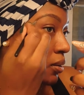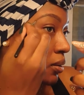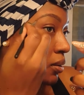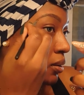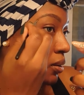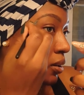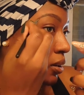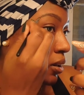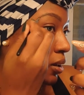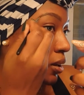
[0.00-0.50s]

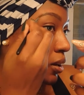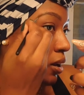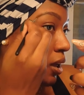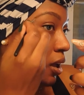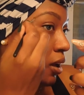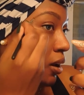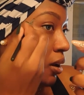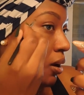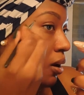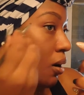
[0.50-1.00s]
Looking
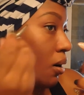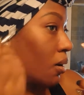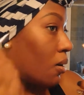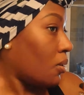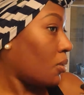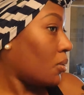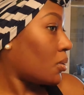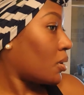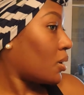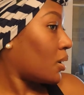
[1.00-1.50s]
like a
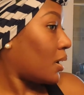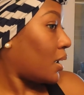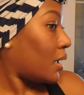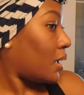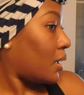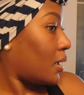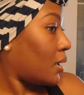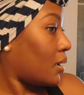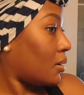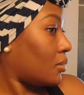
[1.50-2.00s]
whole
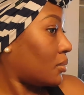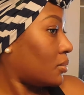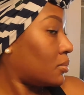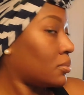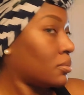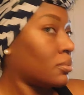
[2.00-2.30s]
clown.